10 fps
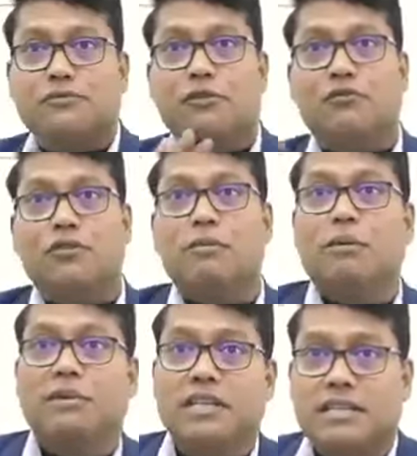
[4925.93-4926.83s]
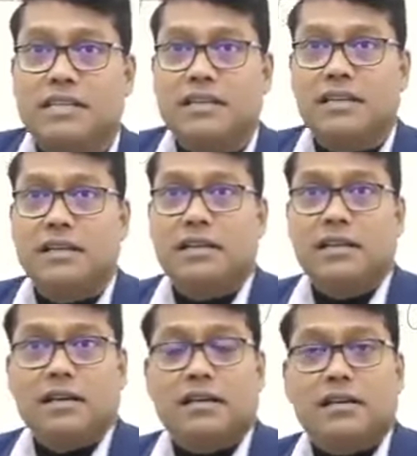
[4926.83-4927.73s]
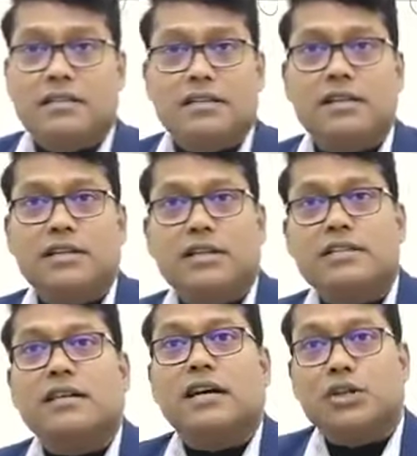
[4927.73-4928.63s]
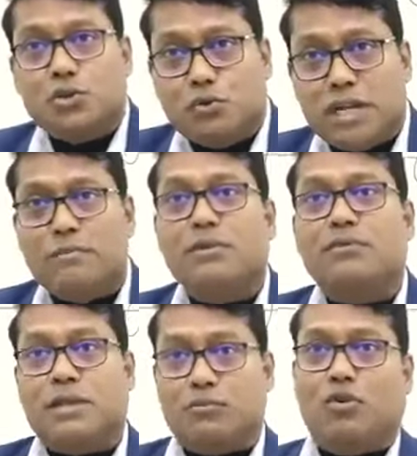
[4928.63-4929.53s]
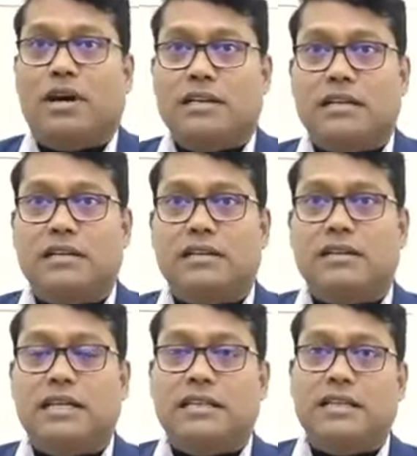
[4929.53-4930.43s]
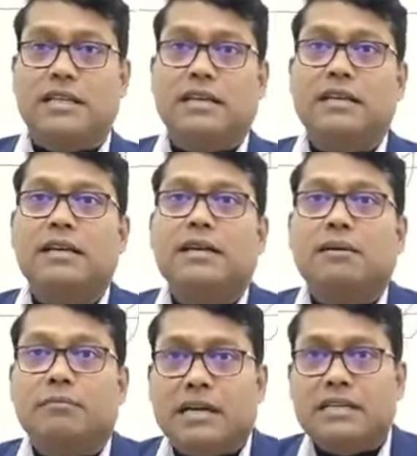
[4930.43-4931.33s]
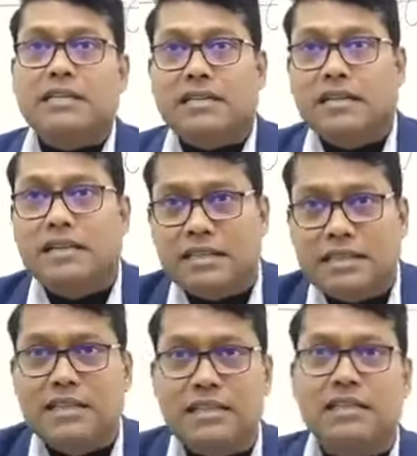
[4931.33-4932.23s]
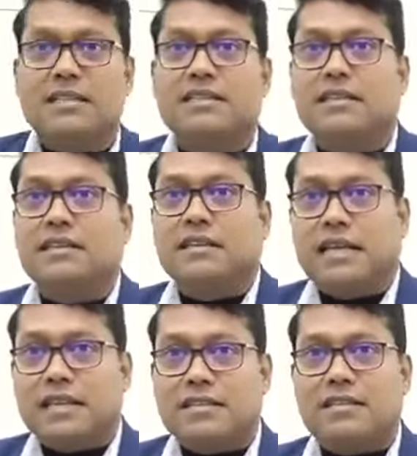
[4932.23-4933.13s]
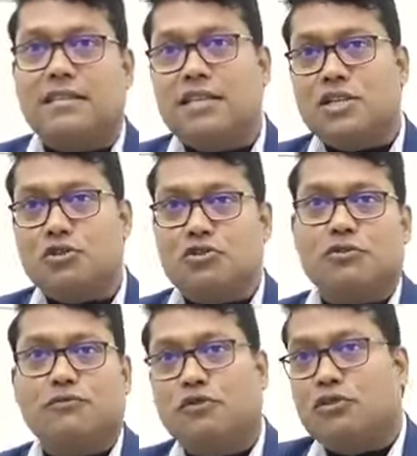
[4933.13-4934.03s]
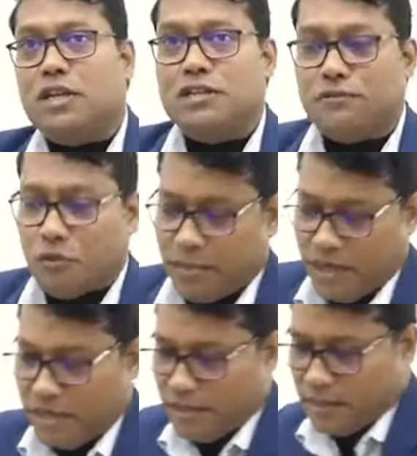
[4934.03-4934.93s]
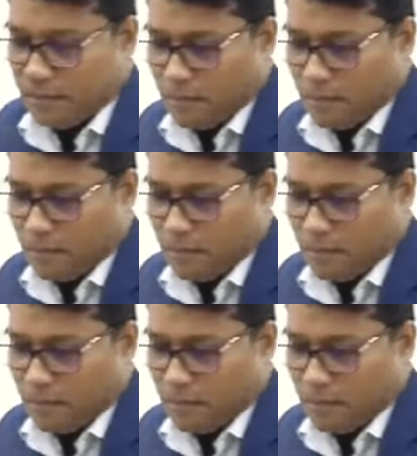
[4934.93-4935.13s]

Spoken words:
full form of Niti. Niti is the also name of someone, Niti, but generally Niti here is the National Institution for Transforming India.